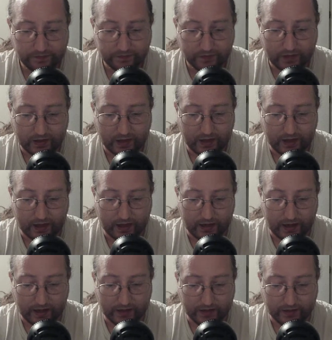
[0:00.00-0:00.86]

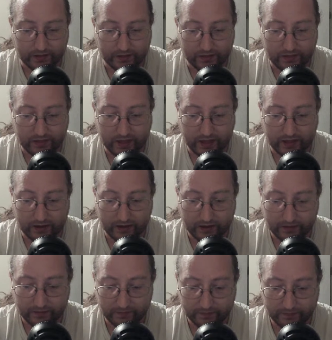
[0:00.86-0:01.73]
And I could think,
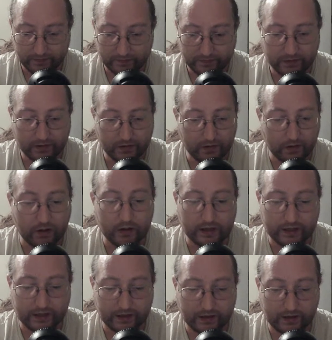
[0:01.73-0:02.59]
all I
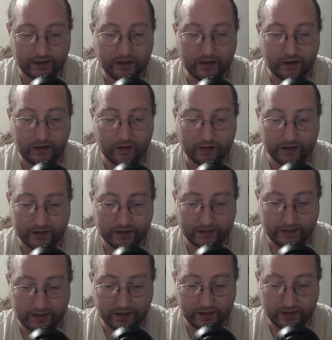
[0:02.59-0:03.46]
could
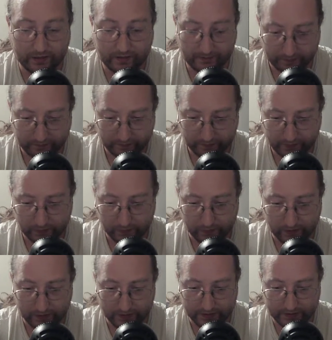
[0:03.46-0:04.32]
think
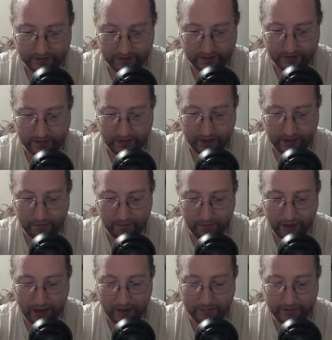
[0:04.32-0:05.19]
was that
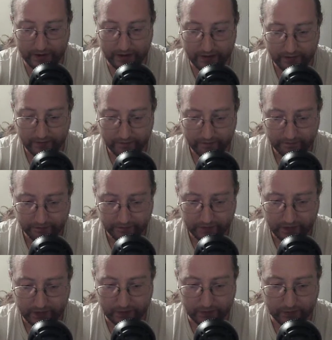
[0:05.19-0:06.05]
maybe
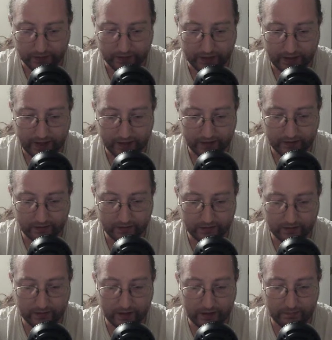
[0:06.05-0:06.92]
he would let
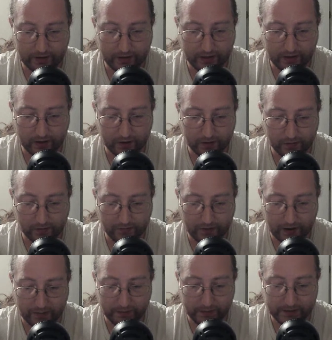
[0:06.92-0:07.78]
let me go if
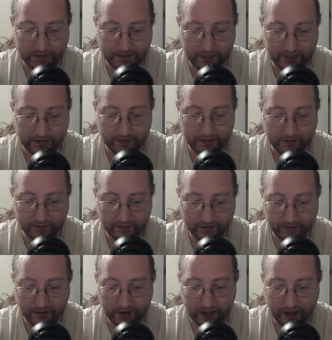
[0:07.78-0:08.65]
I pretended
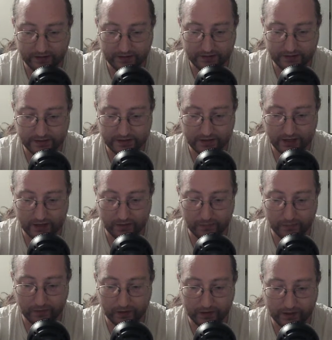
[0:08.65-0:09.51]
not to see
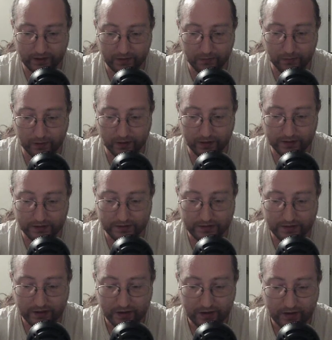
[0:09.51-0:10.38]
what he
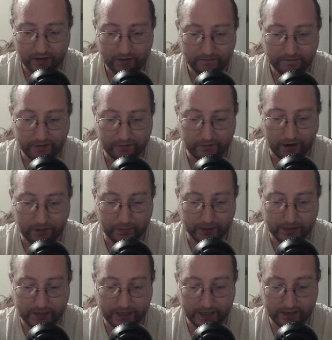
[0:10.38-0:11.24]
was. If I
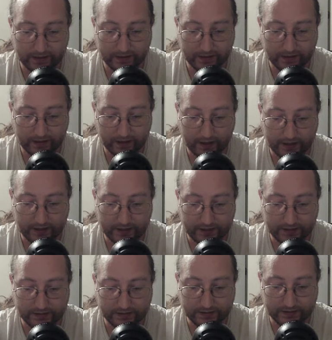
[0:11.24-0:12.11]
pretended I
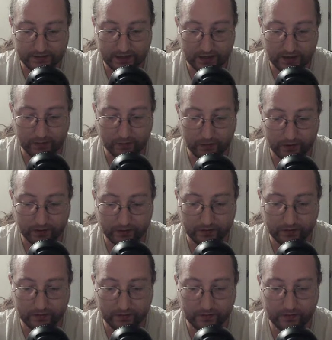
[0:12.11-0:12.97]
didn't see
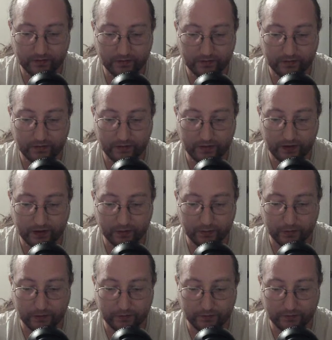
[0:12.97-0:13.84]
where there
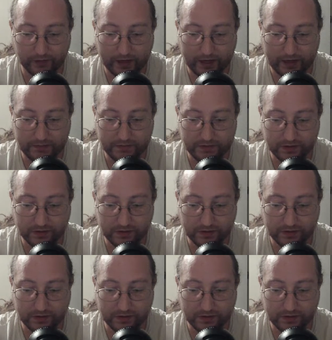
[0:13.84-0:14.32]
were flames